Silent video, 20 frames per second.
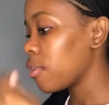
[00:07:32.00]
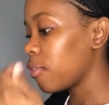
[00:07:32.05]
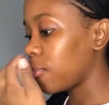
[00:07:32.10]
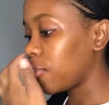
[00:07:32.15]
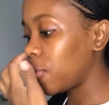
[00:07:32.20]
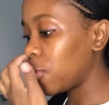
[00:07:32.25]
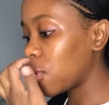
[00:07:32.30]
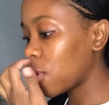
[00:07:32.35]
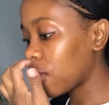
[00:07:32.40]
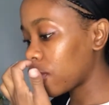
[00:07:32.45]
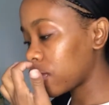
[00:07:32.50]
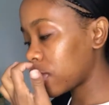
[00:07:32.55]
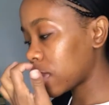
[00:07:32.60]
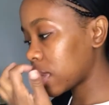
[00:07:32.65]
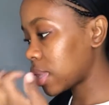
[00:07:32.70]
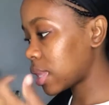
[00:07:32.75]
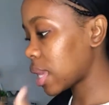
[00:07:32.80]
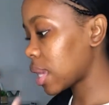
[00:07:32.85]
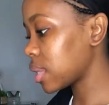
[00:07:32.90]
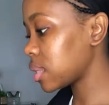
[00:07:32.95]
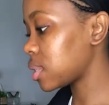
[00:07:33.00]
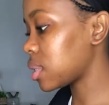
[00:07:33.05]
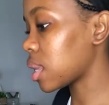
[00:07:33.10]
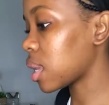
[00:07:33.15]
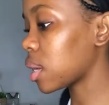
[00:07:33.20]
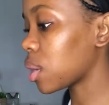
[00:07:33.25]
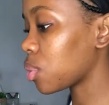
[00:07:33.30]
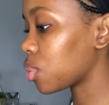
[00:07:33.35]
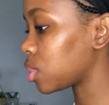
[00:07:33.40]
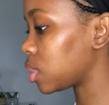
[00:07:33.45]
few of the things that
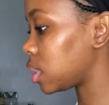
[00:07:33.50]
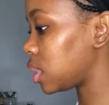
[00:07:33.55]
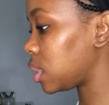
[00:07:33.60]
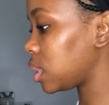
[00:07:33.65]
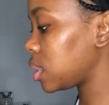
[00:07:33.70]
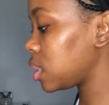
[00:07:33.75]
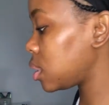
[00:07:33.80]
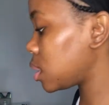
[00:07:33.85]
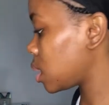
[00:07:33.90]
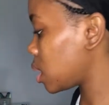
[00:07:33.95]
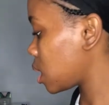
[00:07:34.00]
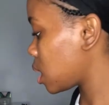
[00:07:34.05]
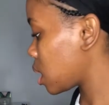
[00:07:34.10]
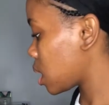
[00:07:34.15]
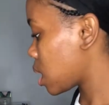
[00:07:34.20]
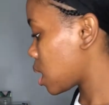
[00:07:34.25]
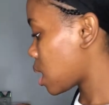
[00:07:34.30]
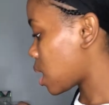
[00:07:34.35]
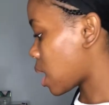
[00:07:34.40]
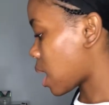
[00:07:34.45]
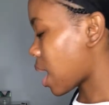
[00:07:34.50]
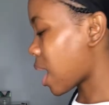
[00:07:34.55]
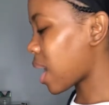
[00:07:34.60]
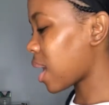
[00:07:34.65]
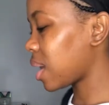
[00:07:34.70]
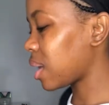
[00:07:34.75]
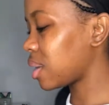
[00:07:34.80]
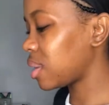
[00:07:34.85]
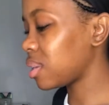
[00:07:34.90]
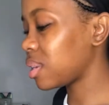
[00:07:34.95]
I'll need
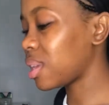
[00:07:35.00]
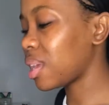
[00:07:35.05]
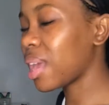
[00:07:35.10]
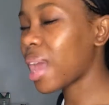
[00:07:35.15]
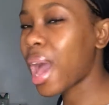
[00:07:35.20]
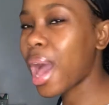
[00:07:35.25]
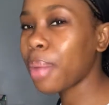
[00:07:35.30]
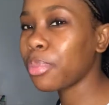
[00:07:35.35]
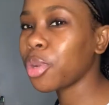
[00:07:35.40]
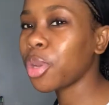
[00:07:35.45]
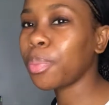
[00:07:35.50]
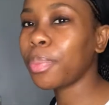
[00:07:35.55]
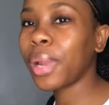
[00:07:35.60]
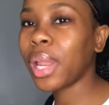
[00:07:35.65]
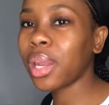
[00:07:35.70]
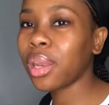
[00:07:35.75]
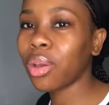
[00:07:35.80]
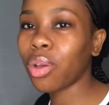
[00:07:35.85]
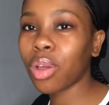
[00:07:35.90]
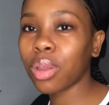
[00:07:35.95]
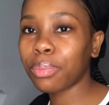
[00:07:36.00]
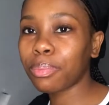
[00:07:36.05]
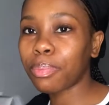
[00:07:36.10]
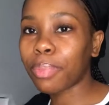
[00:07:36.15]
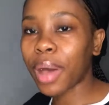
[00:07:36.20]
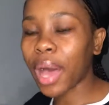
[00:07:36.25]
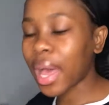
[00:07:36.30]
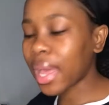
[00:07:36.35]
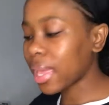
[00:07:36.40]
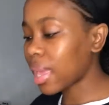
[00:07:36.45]
and yeah I'm not planning on
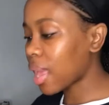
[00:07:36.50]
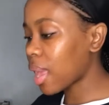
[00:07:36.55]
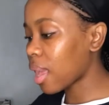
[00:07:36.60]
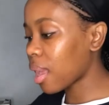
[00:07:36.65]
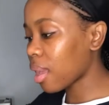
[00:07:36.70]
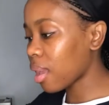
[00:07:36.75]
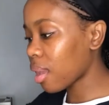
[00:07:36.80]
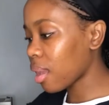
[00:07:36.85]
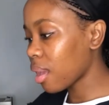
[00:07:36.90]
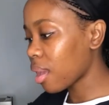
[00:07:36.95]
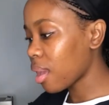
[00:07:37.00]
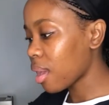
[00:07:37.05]
buying